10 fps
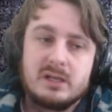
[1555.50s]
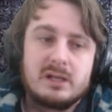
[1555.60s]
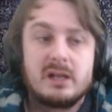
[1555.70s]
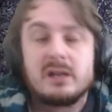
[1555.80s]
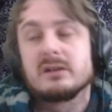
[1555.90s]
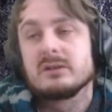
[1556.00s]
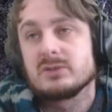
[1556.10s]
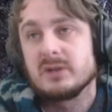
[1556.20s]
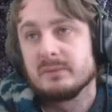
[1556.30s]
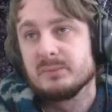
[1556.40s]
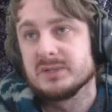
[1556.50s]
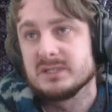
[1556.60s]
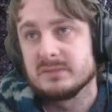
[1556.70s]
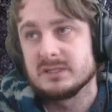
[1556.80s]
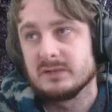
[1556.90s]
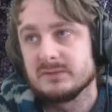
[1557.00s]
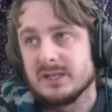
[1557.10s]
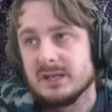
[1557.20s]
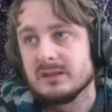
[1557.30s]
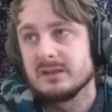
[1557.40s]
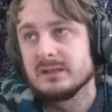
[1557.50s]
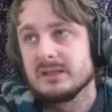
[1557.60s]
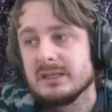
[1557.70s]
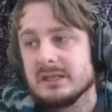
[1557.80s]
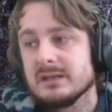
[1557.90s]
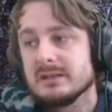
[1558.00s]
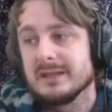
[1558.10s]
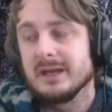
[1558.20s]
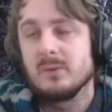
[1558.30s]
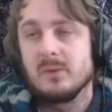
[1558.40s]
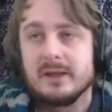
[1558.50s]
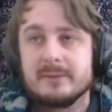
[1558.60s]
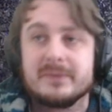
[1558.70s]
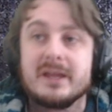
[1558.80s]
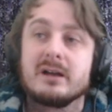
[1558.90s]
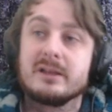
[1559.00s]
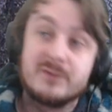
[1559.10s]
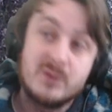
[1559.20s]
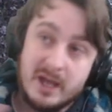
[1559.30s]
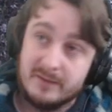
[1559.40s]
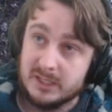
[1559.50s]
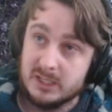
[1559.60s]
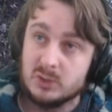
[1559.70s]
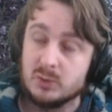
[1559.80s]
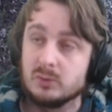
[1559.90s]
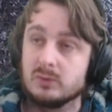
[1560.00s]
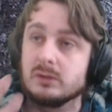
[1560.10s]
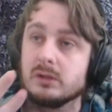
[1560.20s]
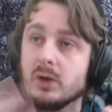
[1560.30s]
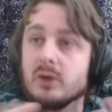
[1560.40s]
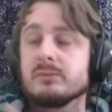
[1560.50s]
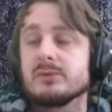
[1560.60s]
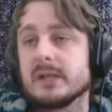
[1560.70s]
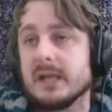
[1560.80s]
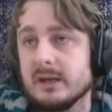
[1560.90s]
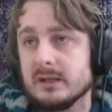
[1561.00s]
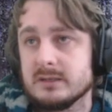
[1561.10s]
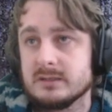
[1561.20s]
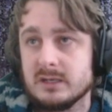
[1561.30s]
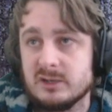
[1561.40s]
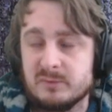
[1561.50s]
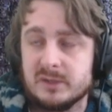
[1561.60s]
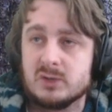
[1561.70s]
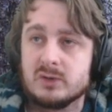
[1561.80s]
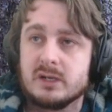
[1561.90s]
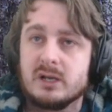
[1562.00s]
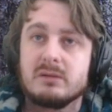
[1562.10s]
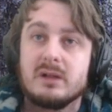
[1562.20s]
And try and put some stuff together in that way. Now, if you have any cool homebrew characters that you've been cooking up,